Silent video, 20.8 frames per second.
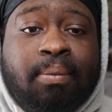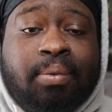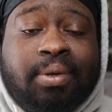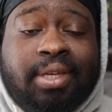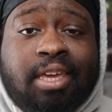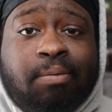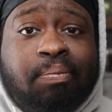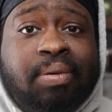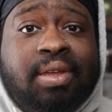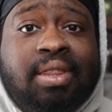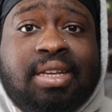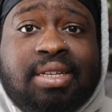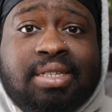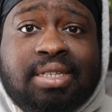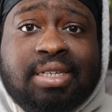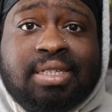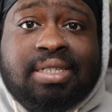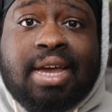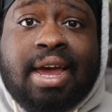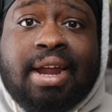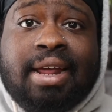Keeping these
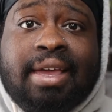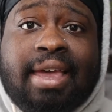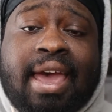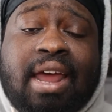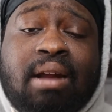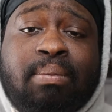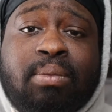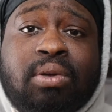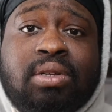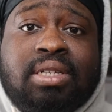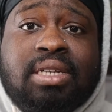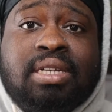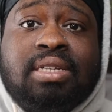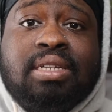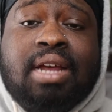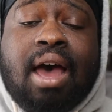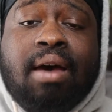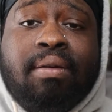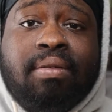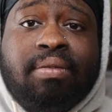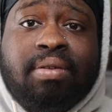exotic animals is
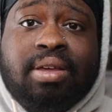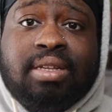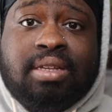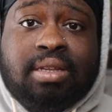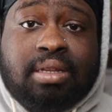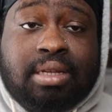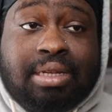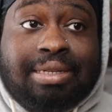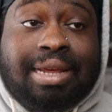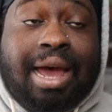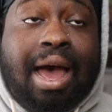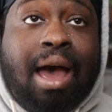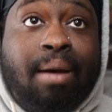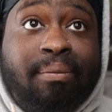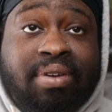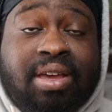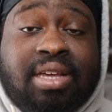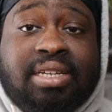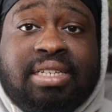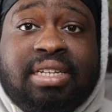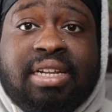
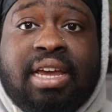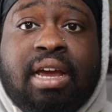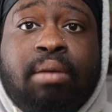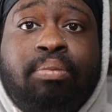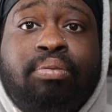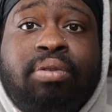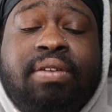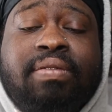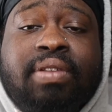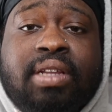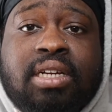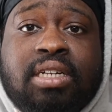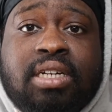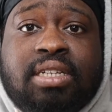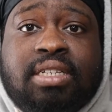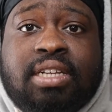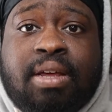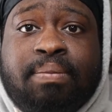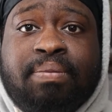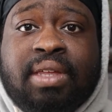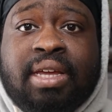obviously a privilege. It's
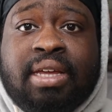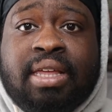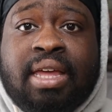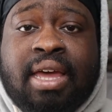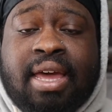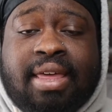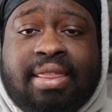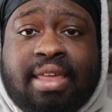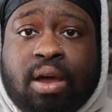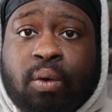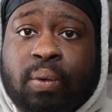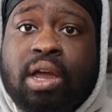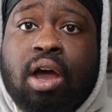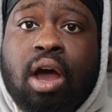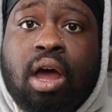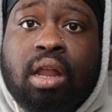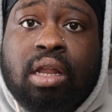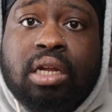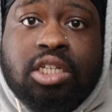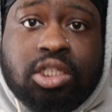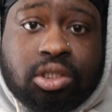something that we
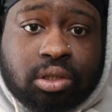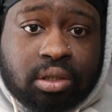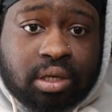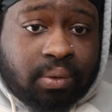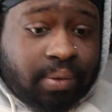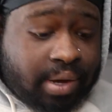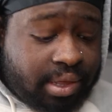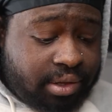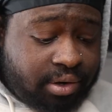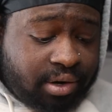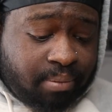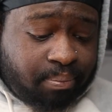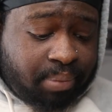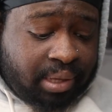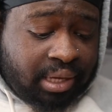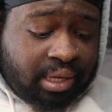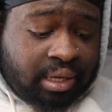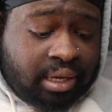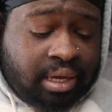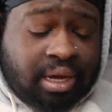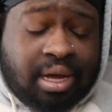all enjoy, whether it
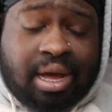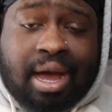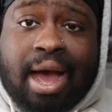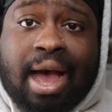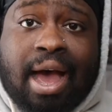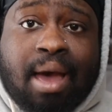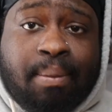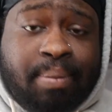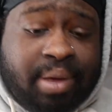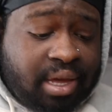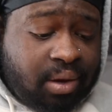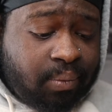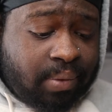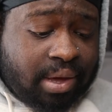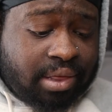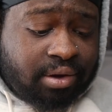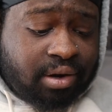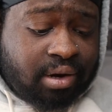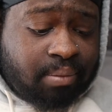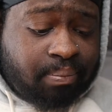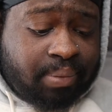be hobby,
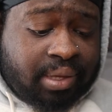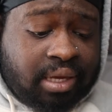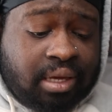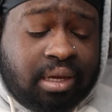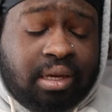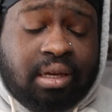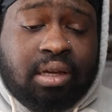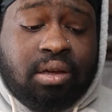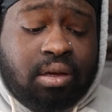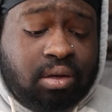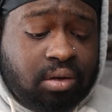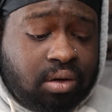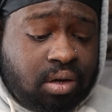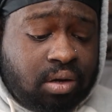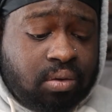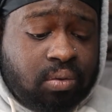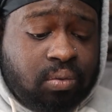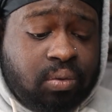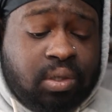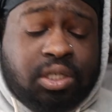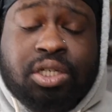whether it be
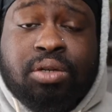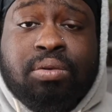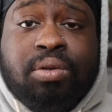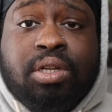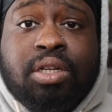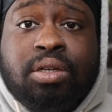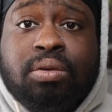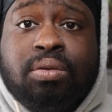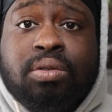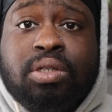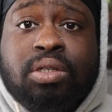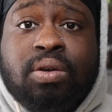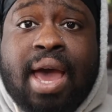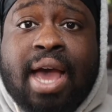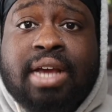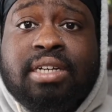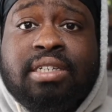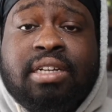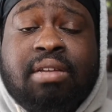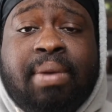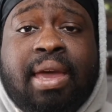what you do to
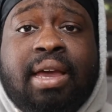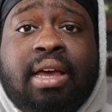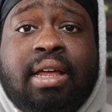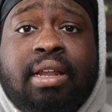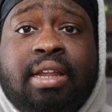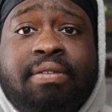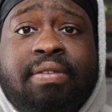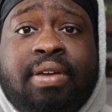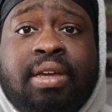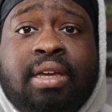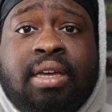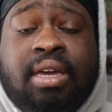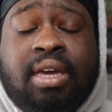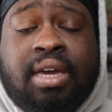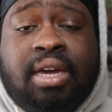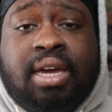actually make a living.